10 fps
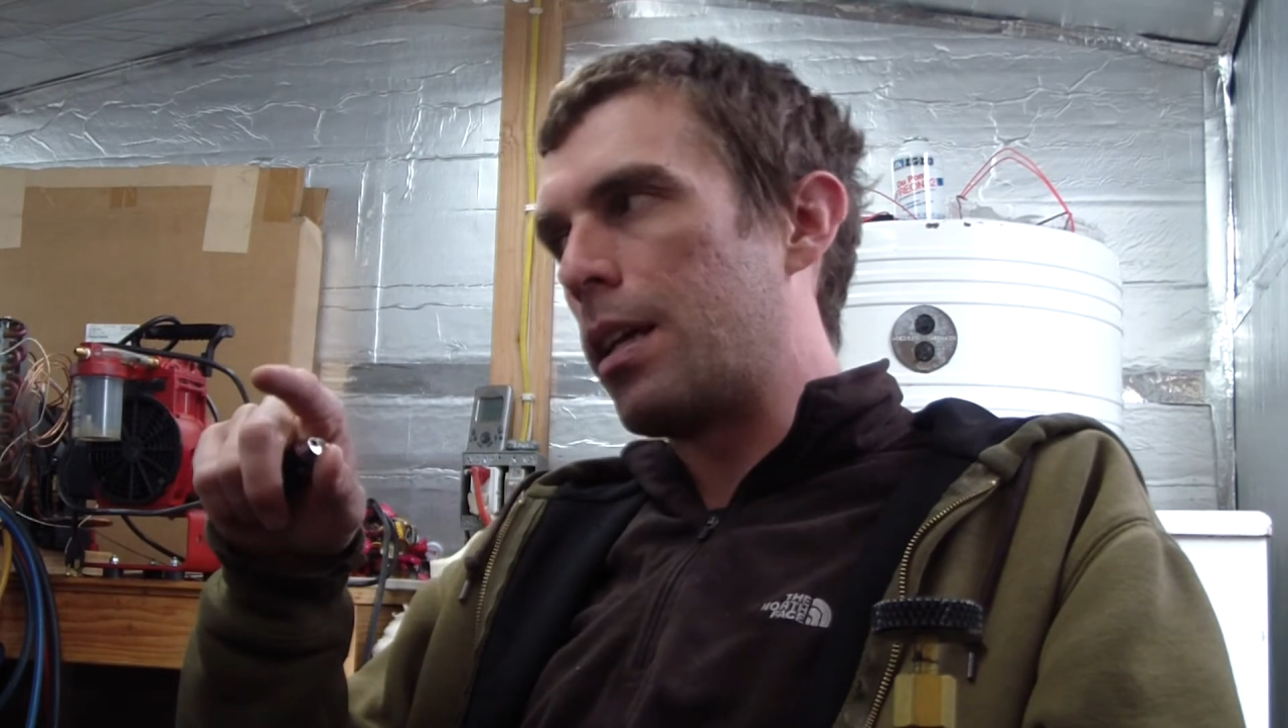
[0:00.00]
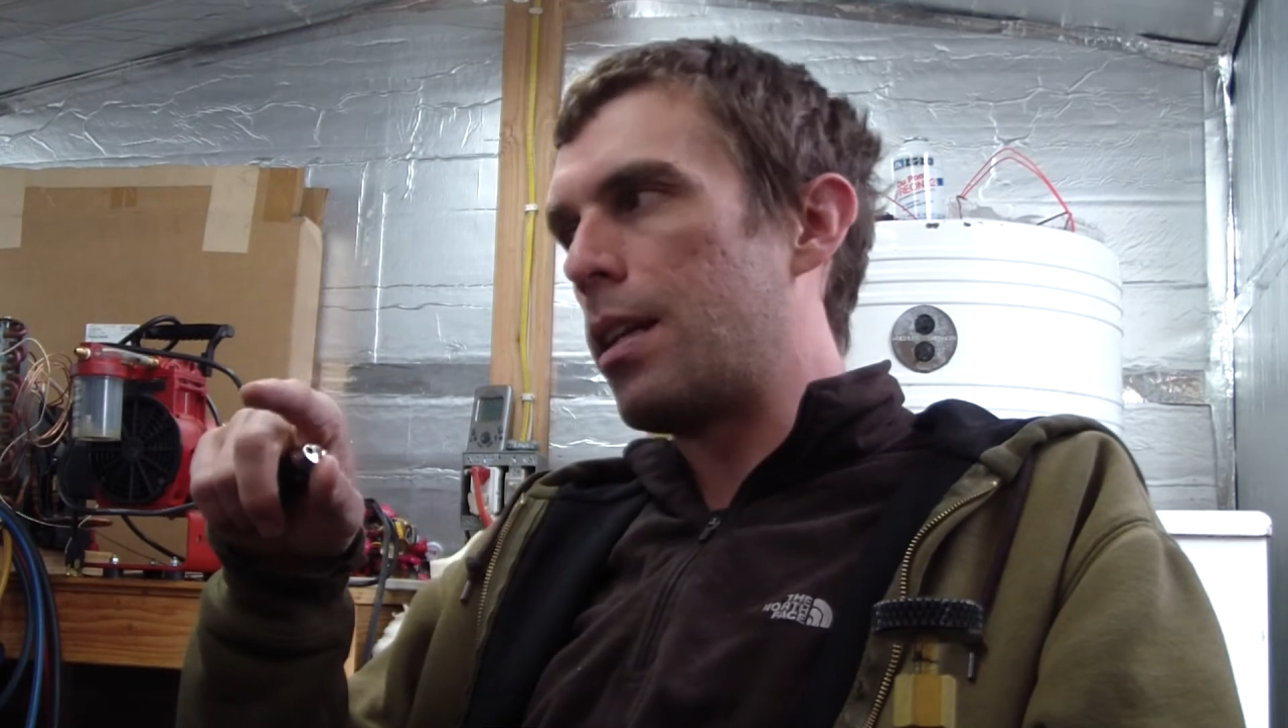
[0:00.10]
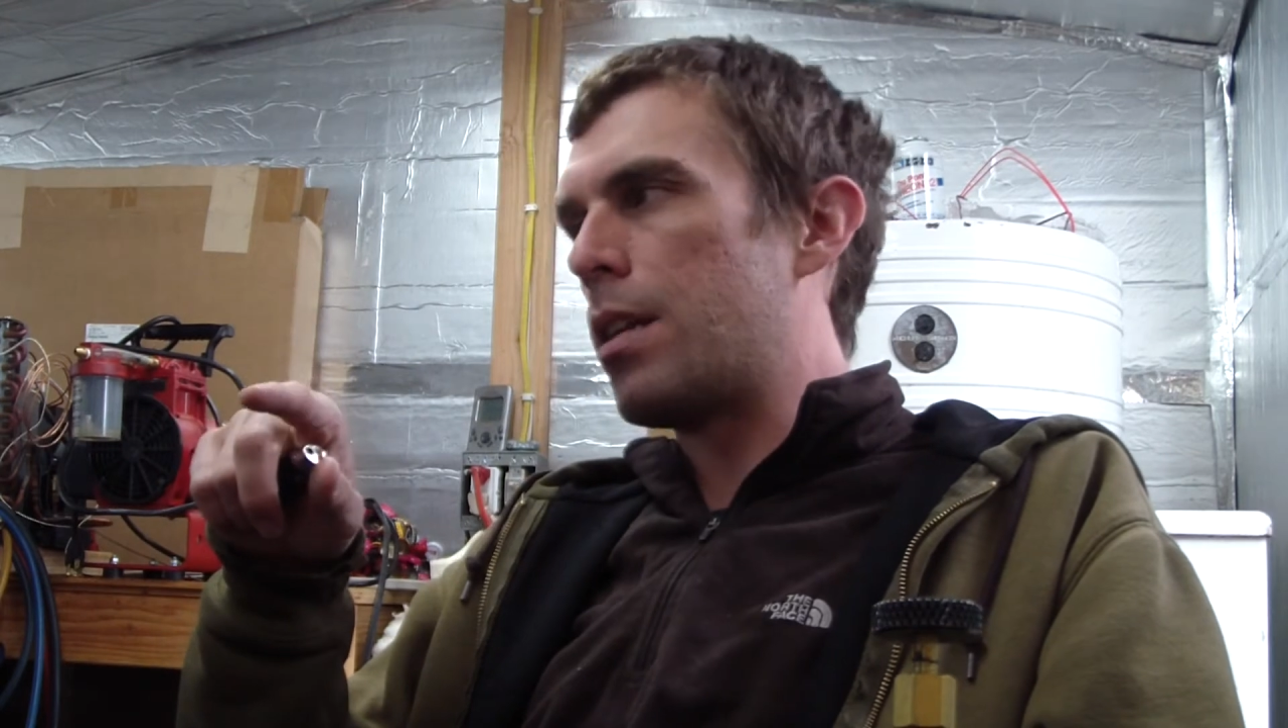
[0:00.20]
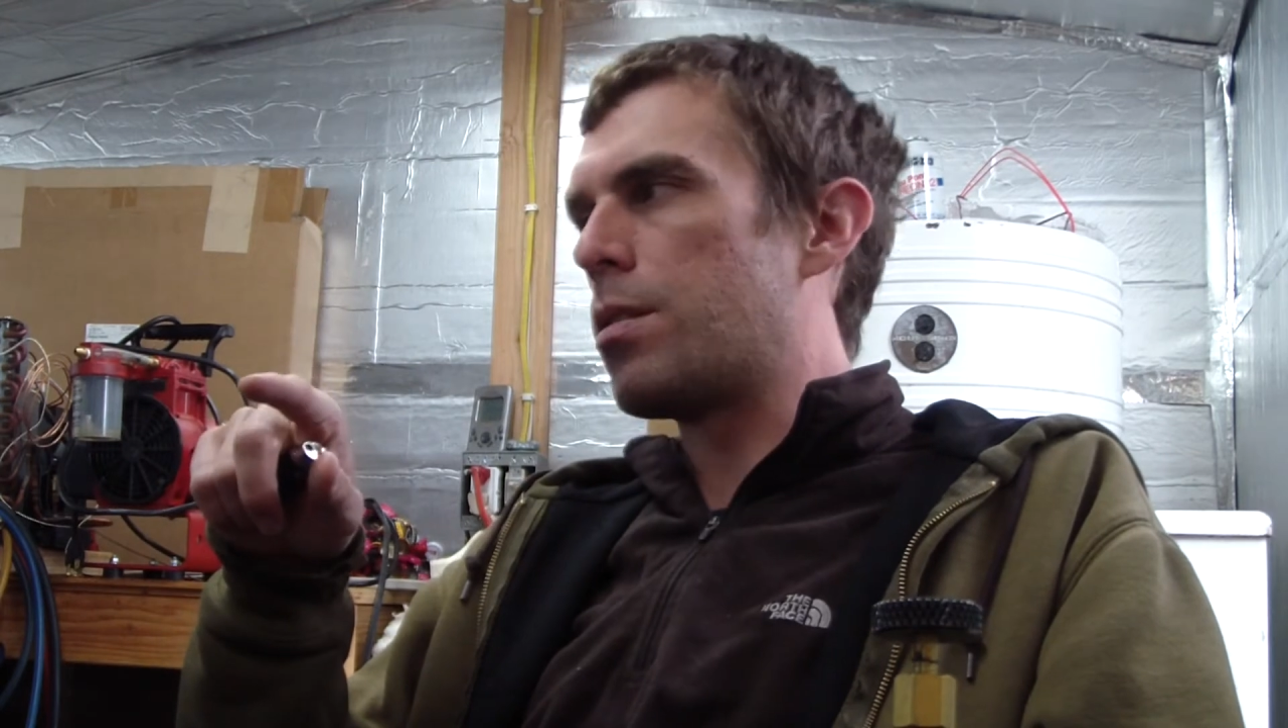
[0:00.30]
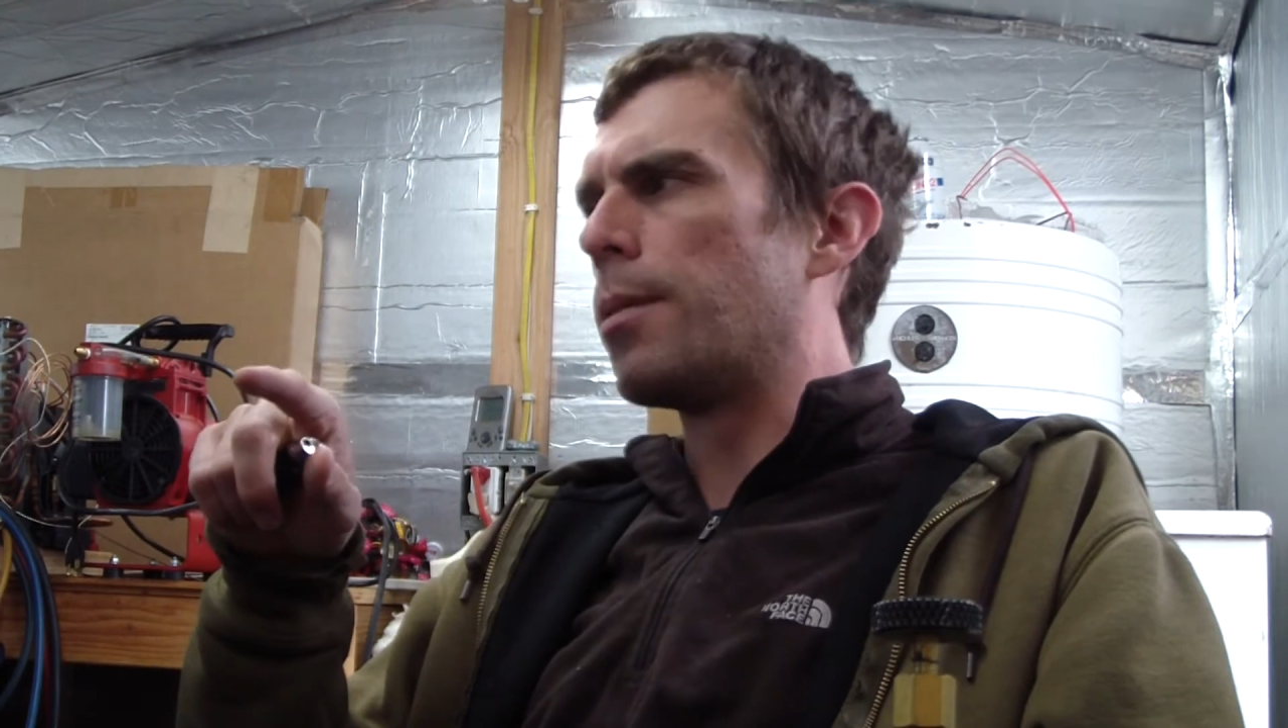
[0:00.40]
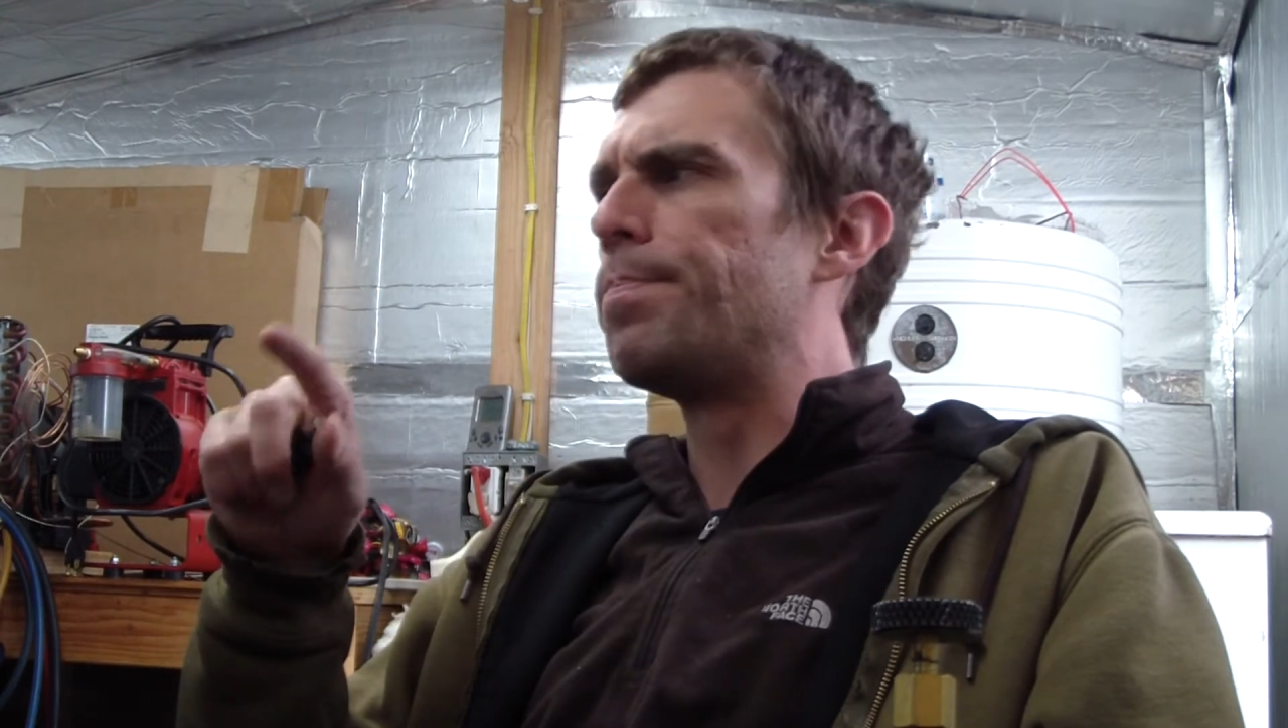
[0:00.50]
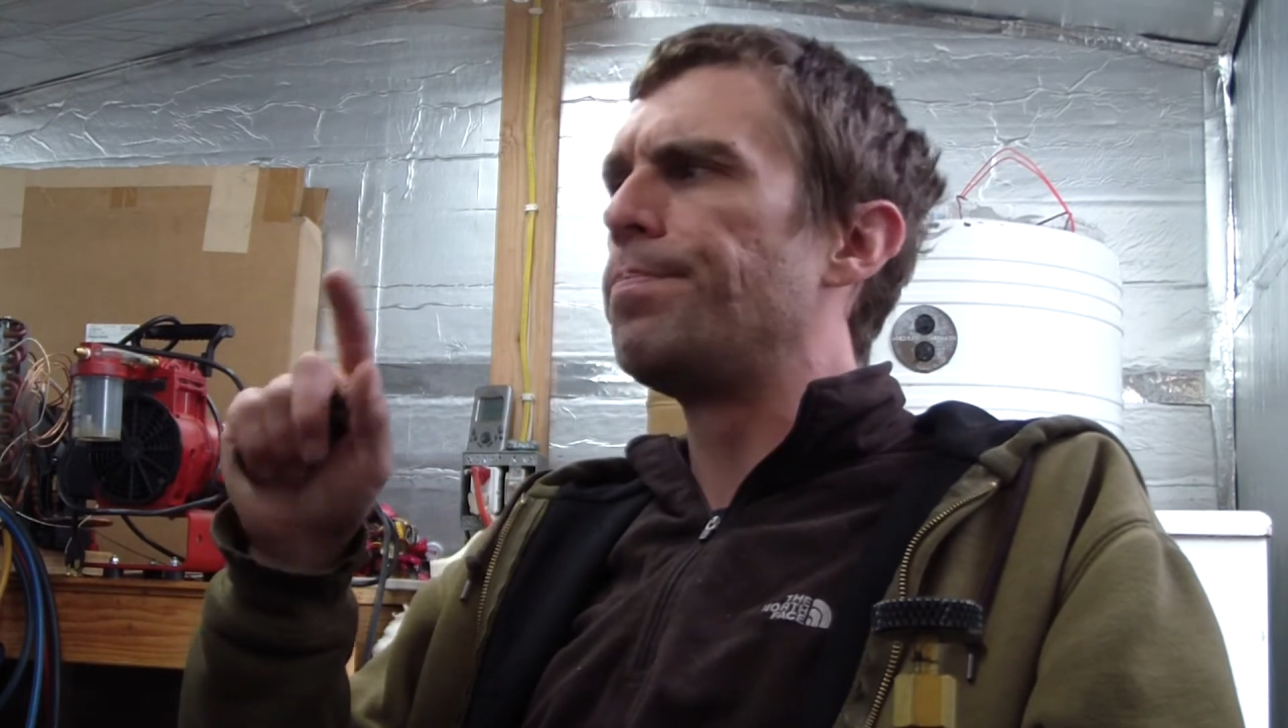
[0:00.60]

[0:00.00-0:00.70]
condenser,